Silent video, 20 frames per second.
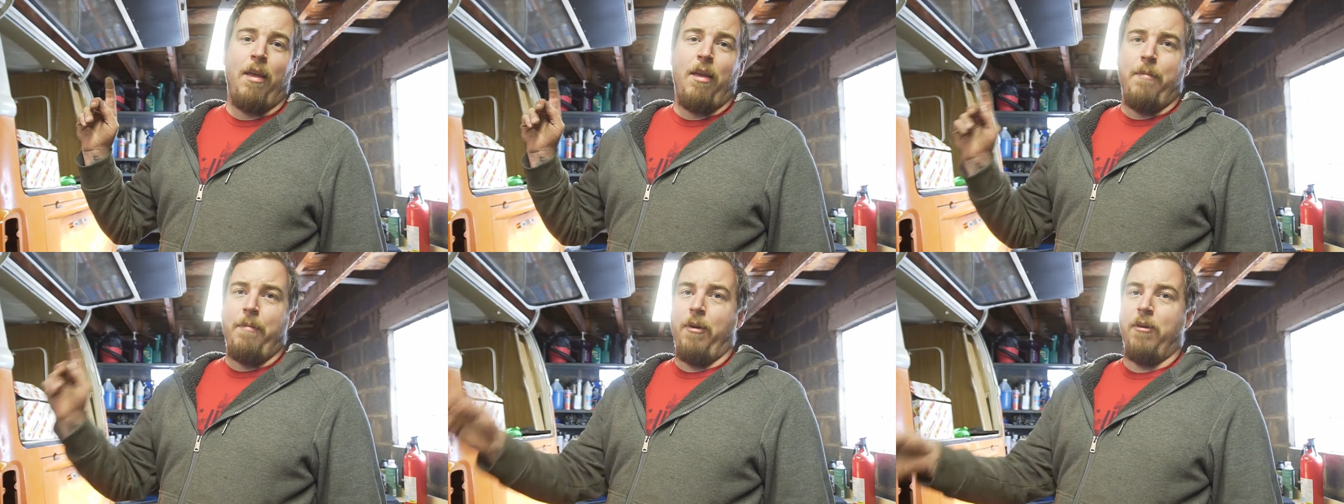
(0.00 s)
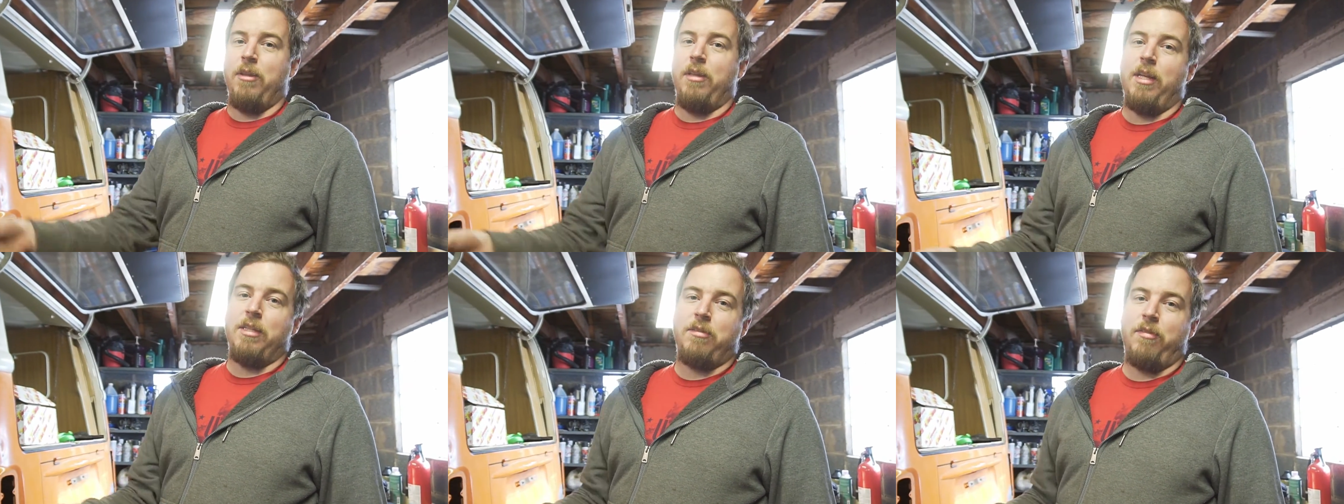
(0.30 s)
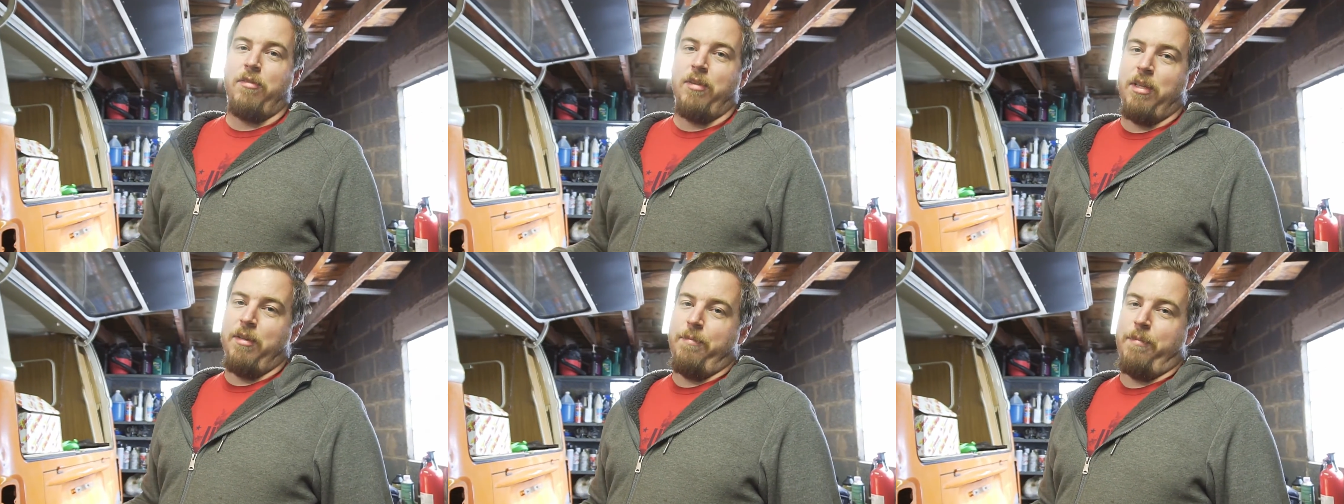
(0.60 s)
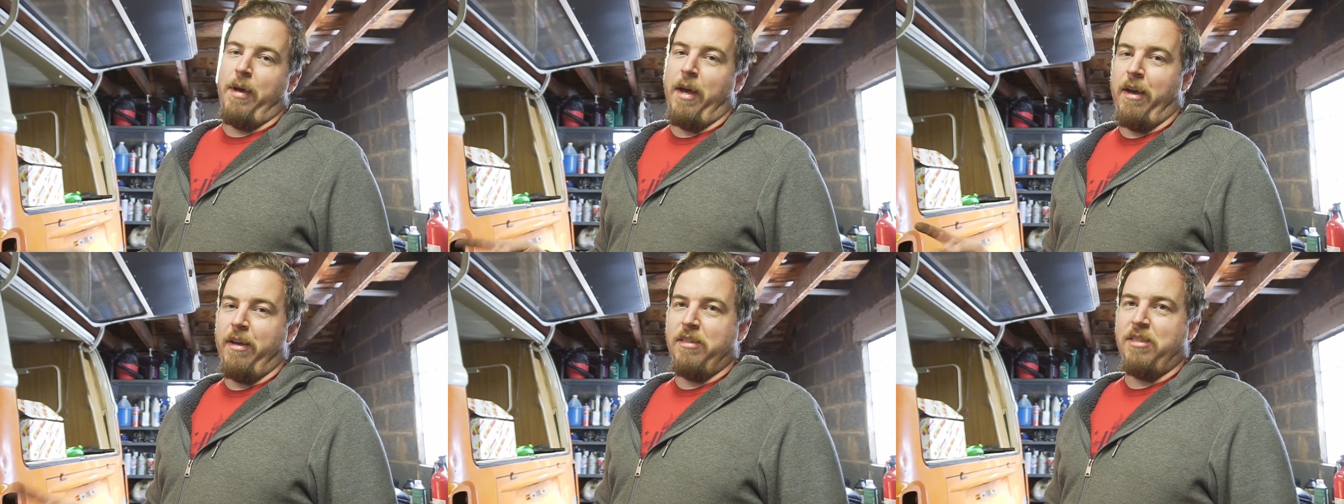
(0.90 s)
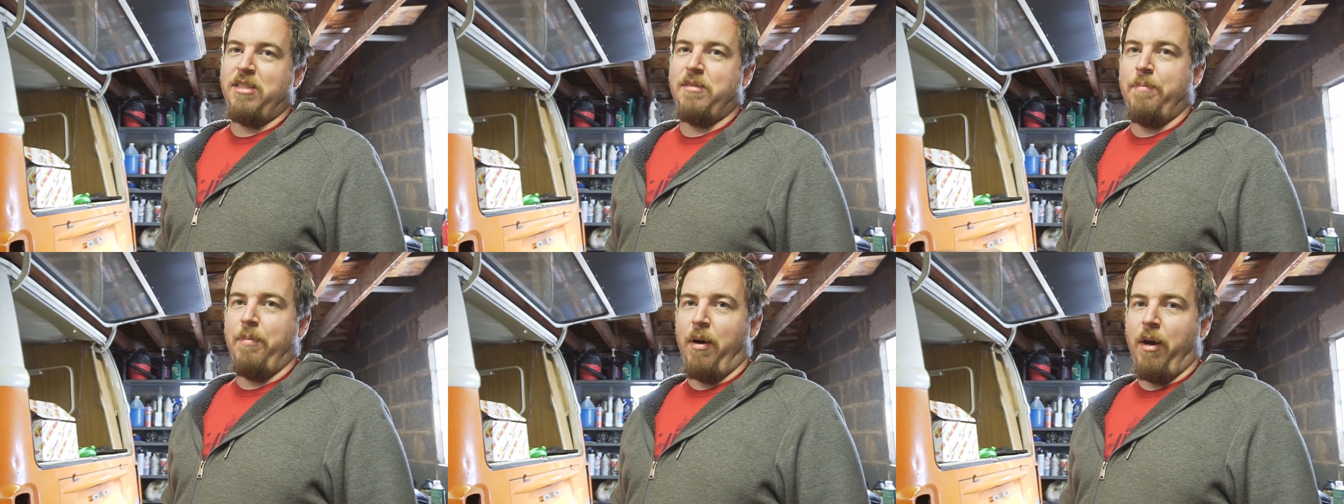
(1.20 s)
apparently that's a really bad
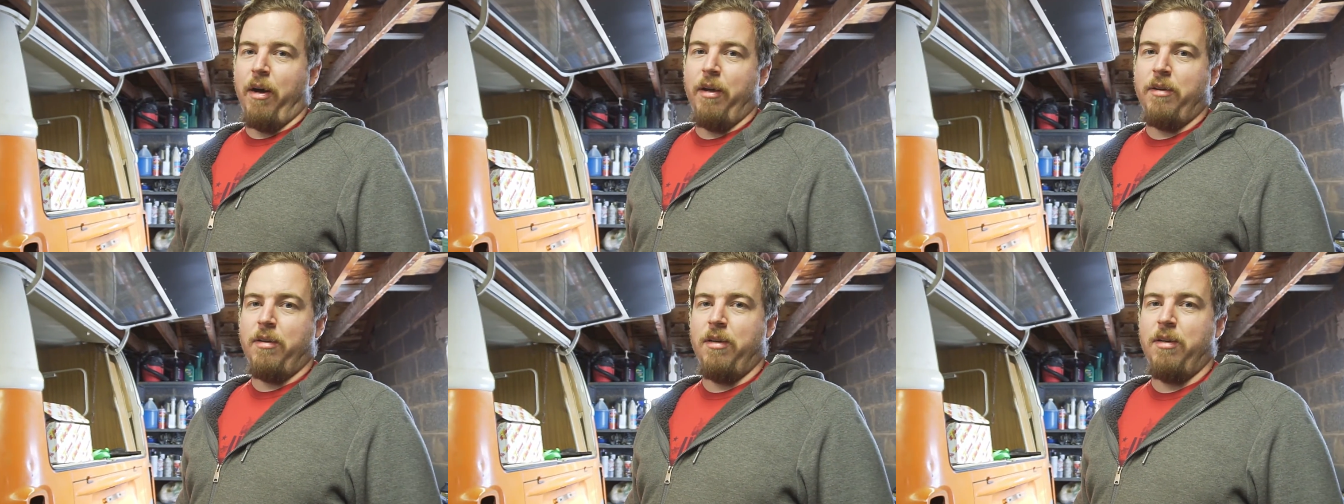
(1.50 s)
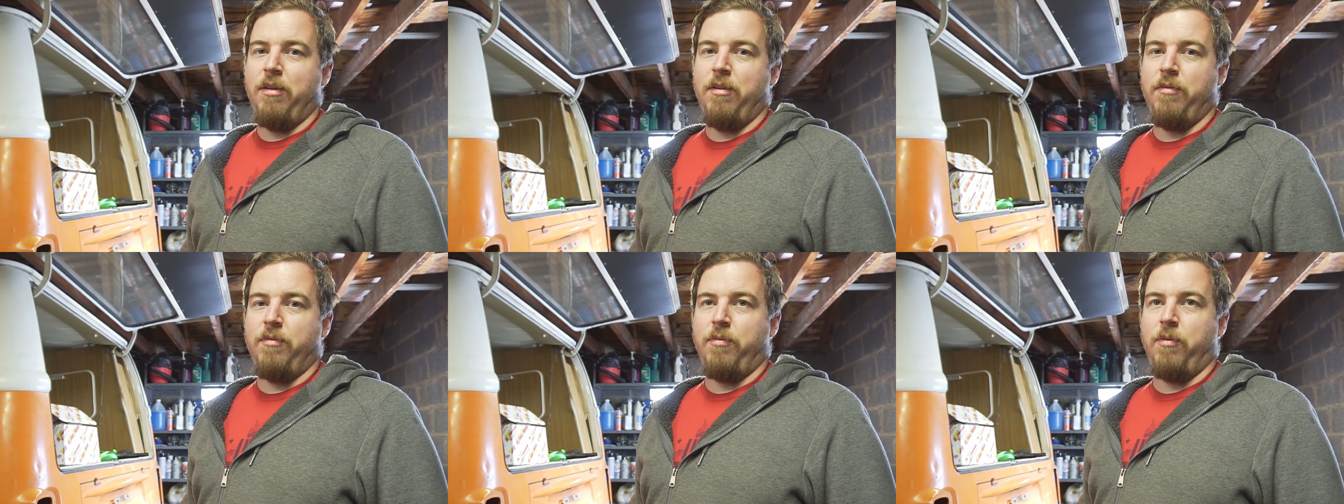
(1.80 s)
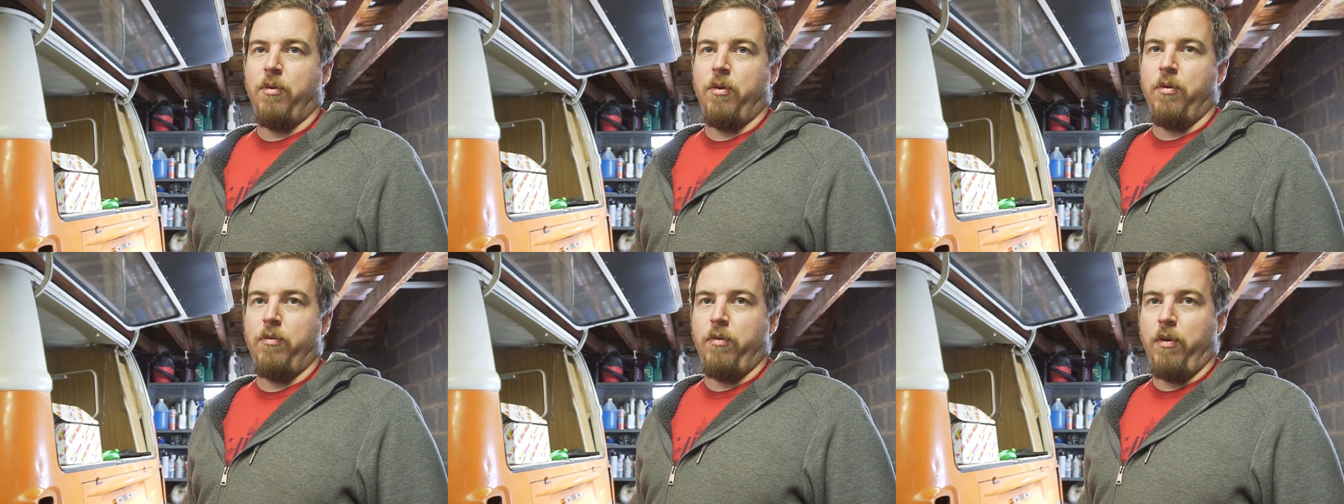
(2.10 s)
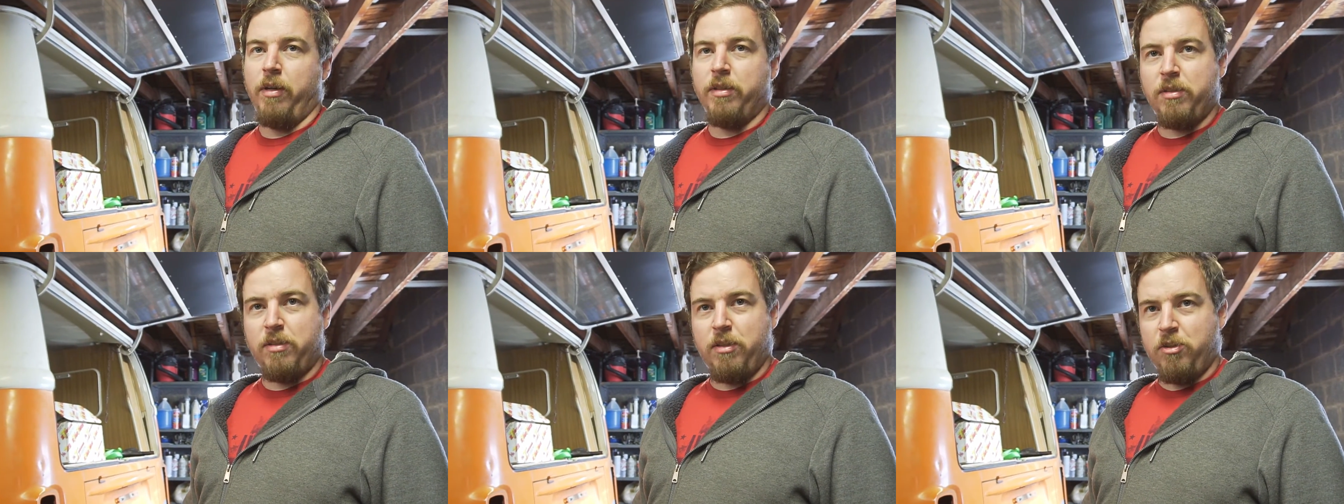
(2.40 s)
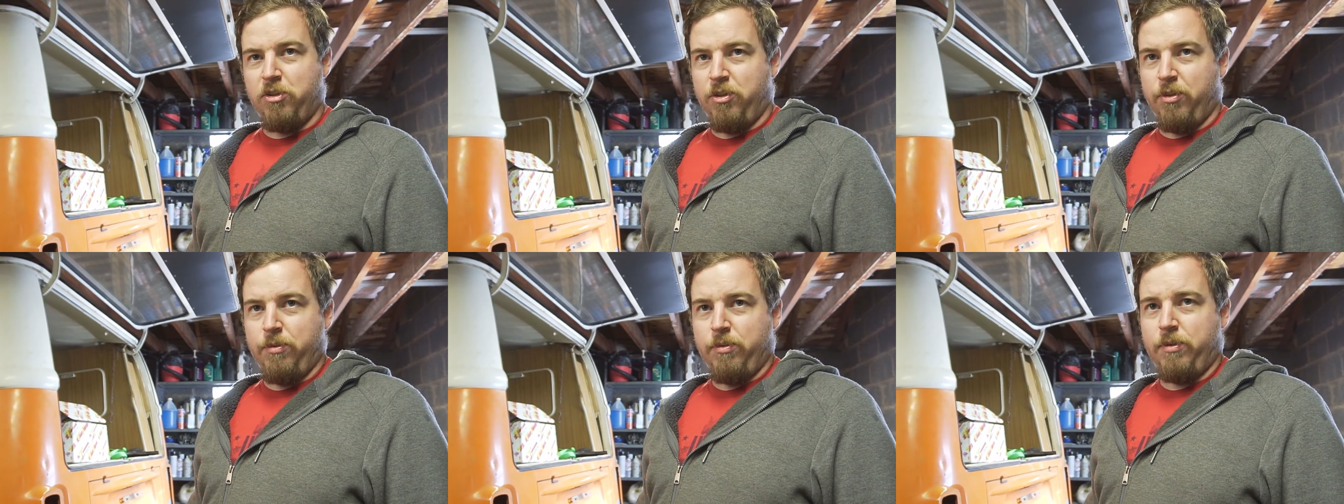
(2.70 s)
spot for rust
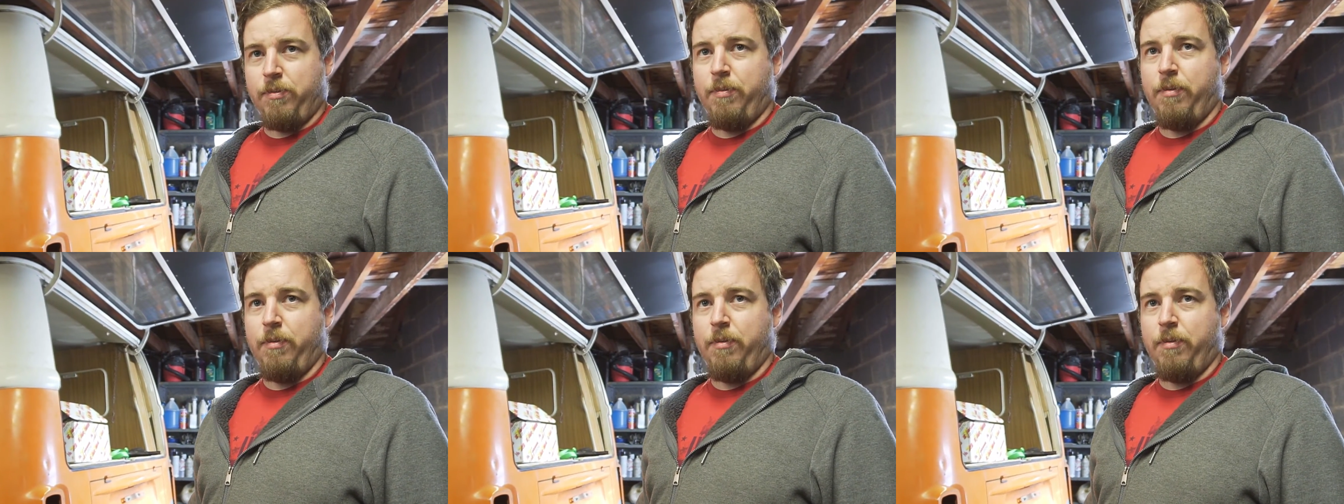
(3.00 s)
issues.